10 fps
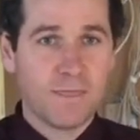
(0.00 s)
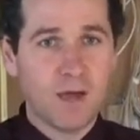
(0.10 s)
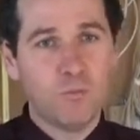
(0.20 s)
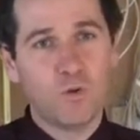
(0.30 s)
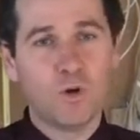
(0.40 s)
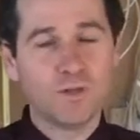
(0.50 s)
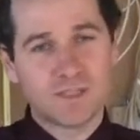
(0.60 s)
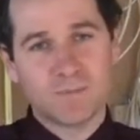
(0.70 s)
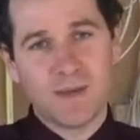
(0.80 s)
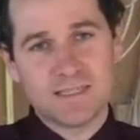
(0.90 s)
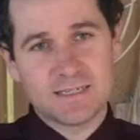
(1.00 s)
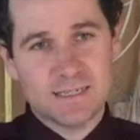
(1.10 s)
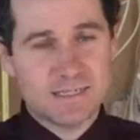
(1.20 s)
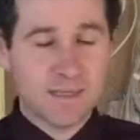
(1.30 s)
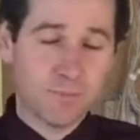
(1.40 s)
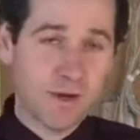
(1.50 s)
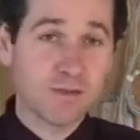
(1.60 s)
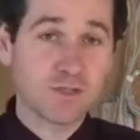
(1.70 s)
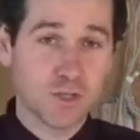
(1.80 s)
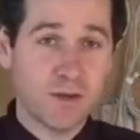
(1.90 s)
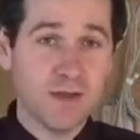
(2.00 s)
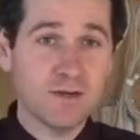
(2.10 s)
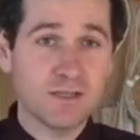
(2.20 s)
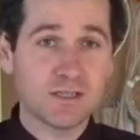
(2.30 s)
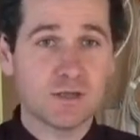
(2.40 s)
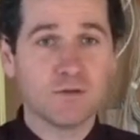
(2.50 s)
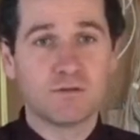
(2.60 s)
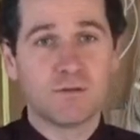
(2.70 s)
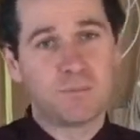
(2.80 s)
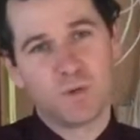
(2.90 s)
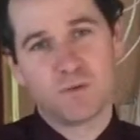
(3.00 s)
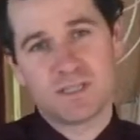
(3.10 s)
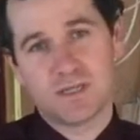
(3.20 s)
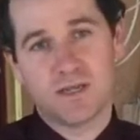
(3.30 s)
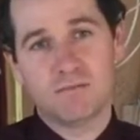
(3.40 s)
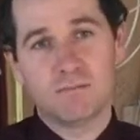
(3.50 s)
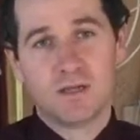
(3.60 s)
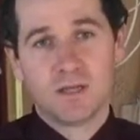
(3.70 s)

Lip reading: That wall is to basically separate the two areas so the builders can